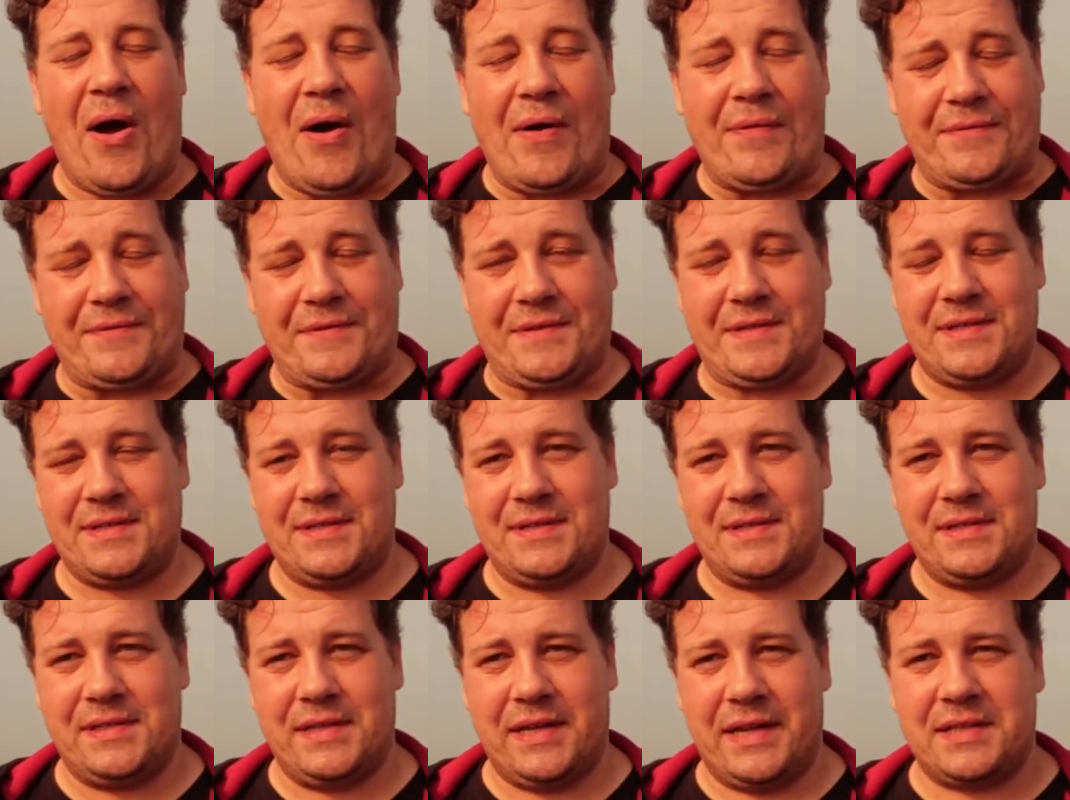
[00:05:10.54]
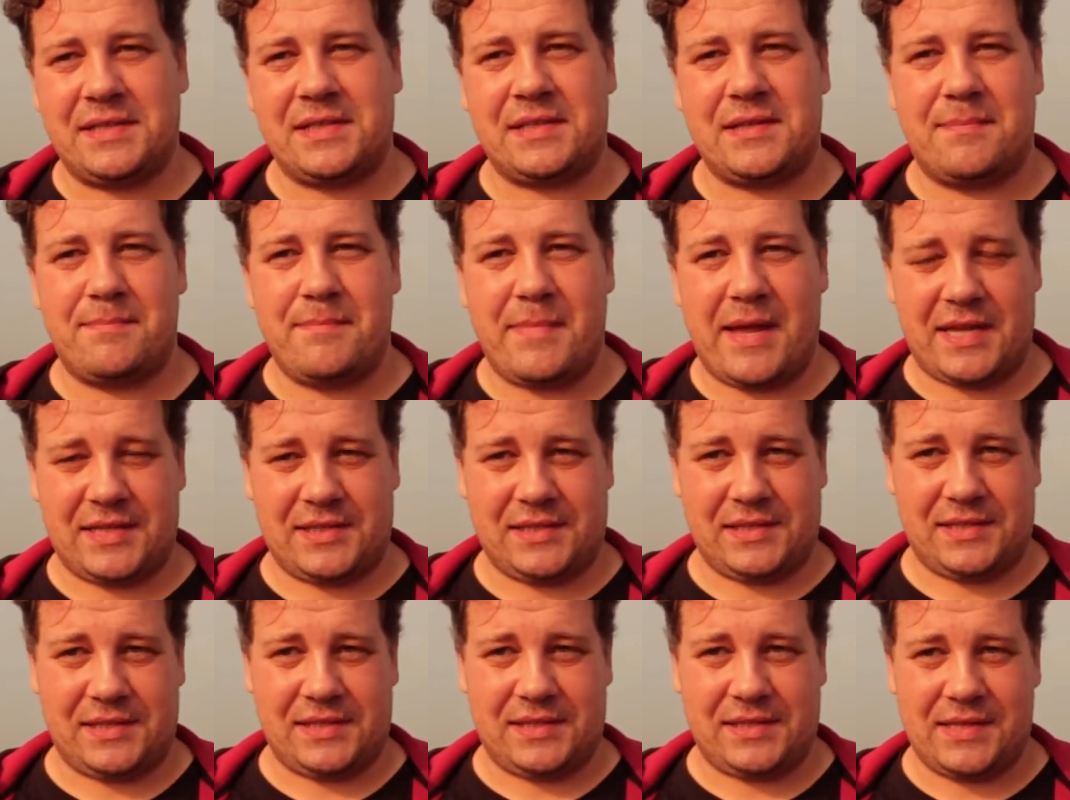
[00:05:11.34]
often it's a
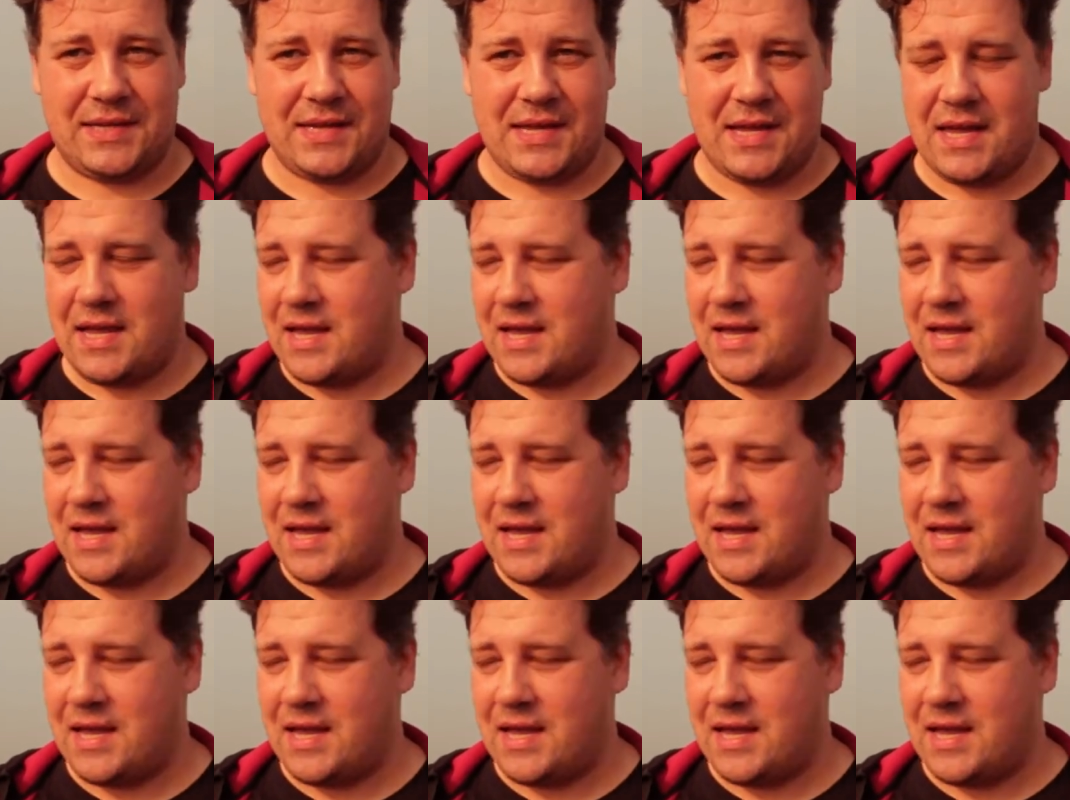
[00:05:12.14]
mess.